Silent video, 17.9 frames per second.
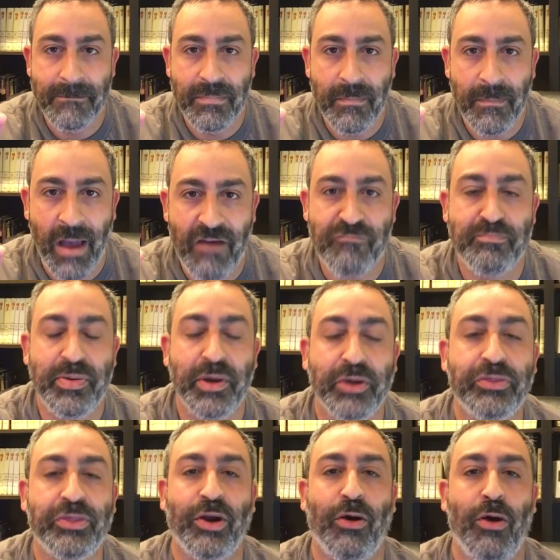have
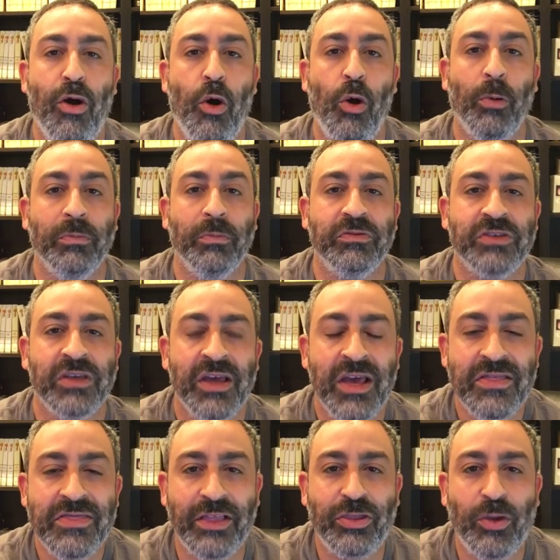built their homes,
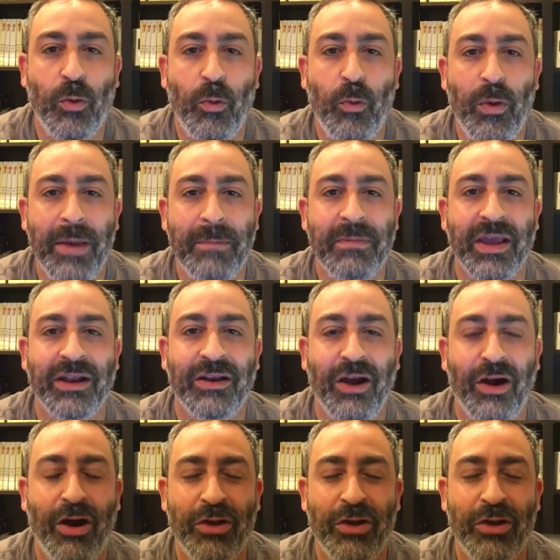that the women